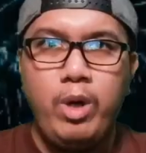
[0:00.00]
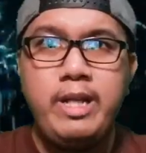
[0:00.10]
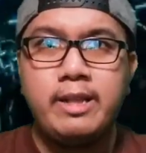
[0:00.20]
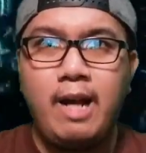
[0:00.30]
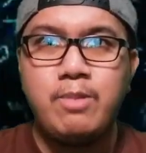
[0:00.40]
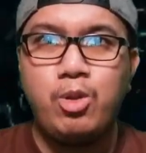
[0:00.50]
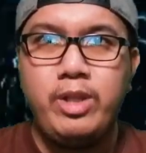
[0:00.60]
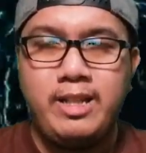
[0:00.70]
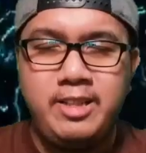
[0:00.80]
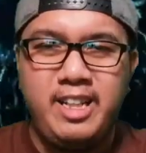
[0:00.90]
When it comes to
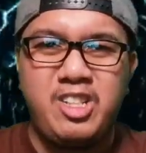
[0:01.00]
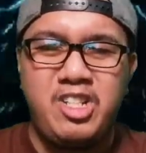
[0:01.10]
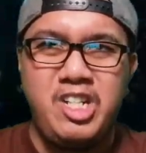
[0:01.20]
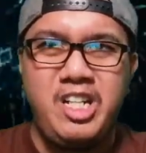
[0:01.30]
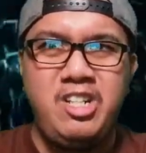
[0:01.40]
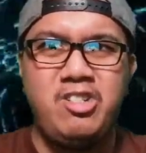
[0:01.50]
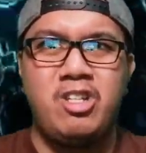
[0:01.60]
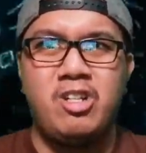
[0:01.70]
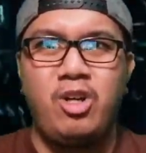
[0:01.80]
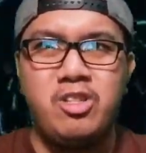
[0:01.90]
lattice
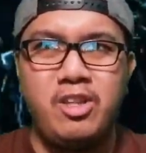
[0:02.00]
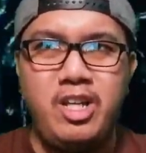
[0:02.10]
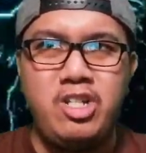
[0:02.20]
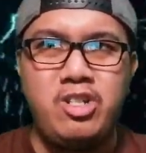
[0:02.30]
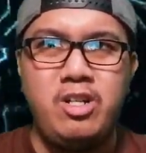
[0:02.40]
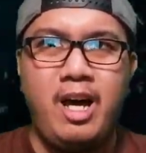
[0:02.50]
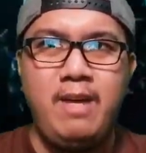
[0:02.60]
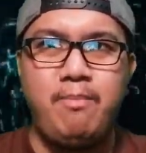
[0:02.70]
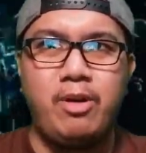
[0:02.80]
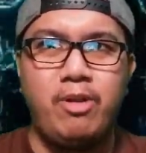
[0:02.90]
exchange constellation
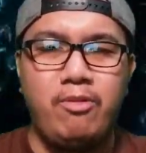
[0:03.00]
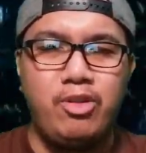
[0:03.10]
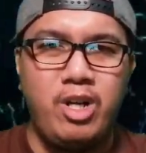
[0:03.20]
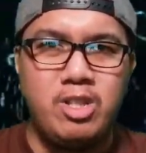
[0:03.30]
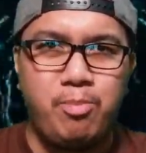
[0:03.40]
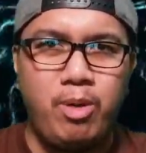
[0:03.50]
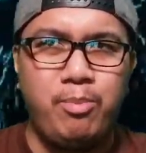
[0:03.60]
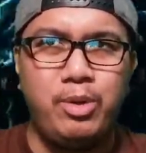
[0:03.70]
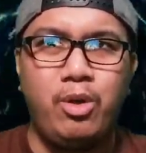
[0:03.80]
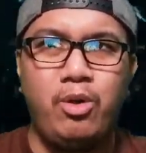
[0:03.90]
hypergraph
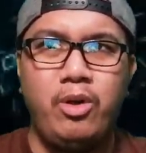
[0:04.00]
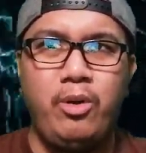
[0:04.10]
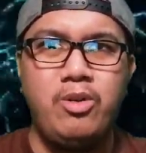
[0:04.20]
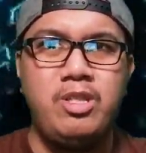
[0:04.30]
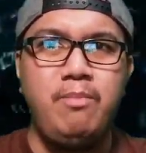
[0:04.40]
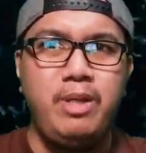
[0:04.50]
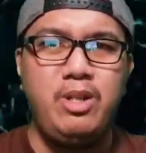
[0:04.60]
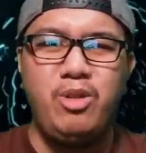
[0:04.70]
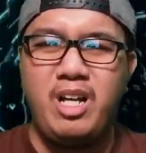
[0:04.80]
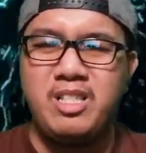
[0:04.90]
transport protocol or
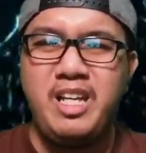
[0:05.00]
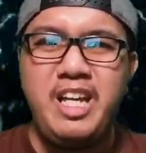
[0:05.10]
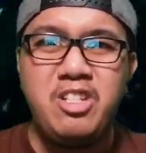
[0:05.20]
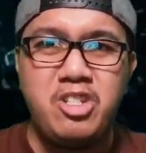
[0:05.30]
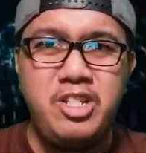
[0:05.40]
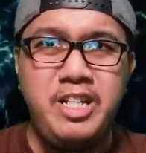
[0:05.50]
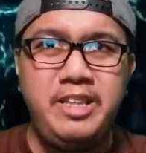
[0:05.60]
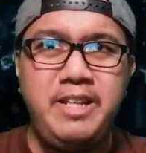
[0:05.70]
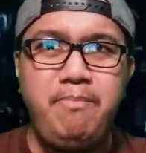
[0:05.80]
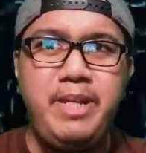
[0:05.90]
simply known as
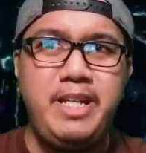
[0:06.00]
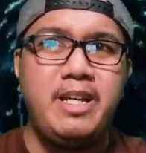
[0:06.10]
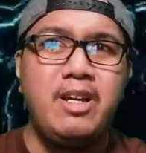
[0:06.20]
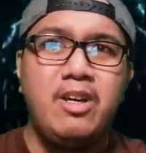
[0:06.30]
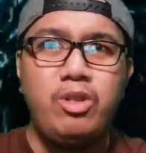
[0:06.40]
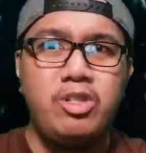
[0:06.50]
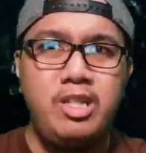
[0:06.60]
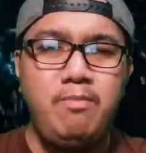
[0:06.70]
HGTP, through the